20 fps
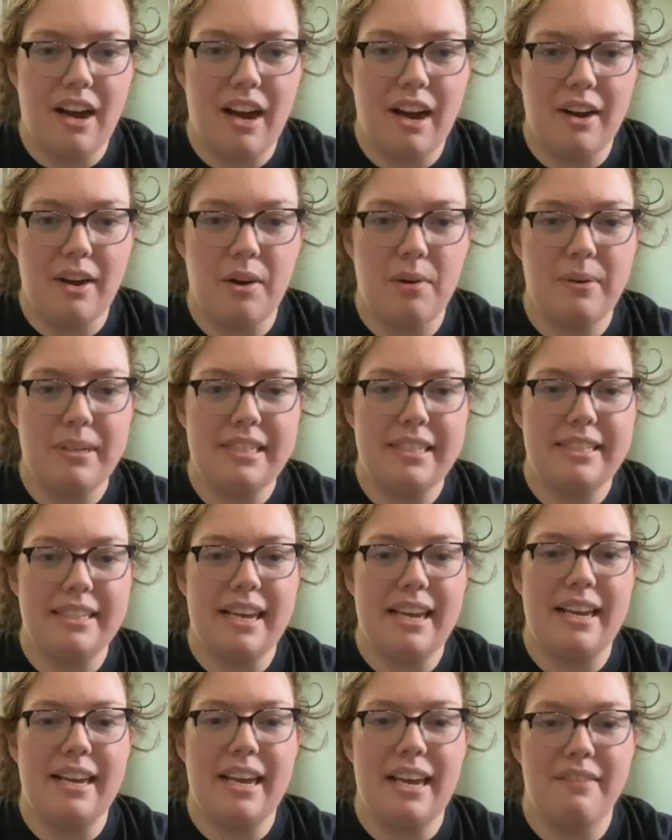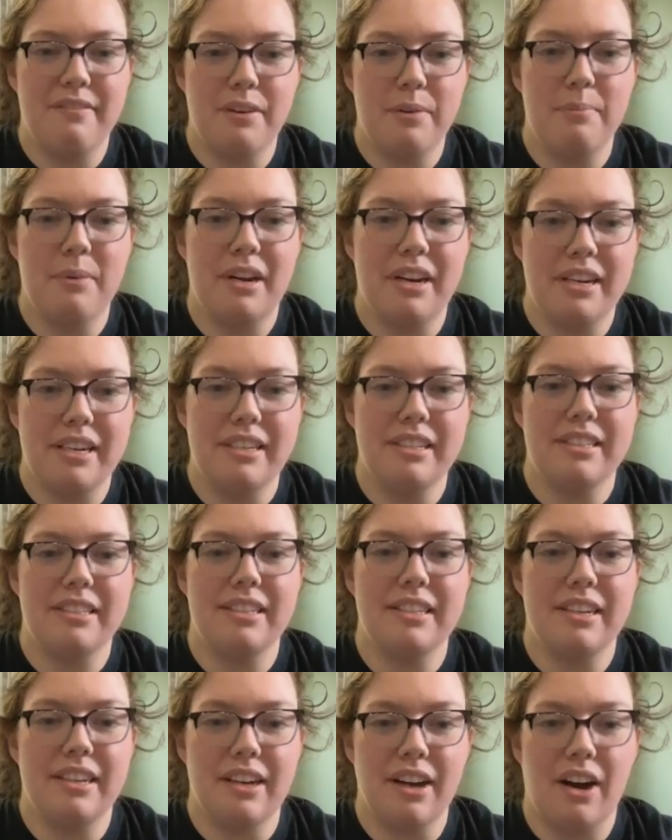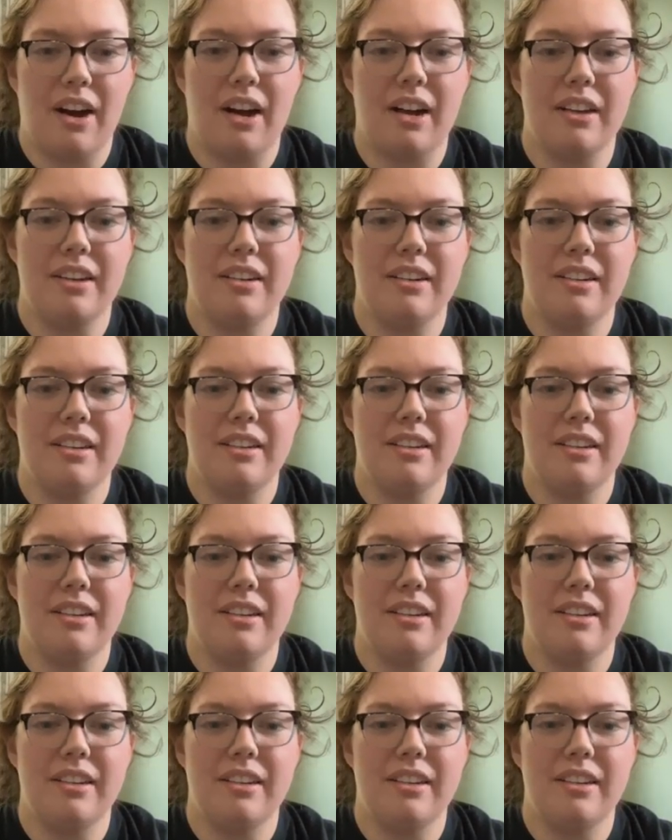I always say everybody's got